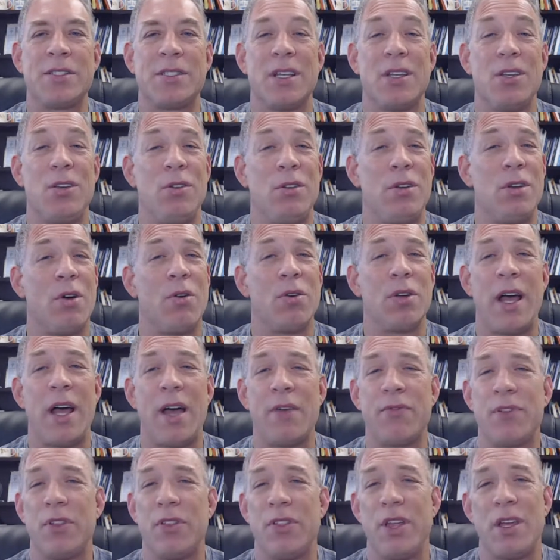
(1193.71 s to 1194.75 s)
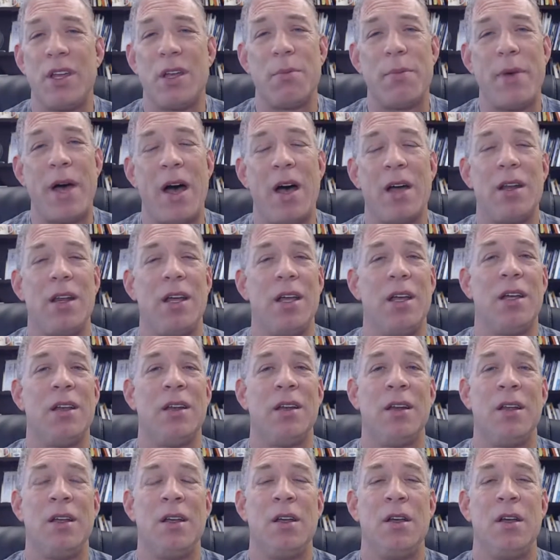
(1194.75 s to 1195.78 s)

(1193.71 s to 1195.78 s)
that you don't have to think about, and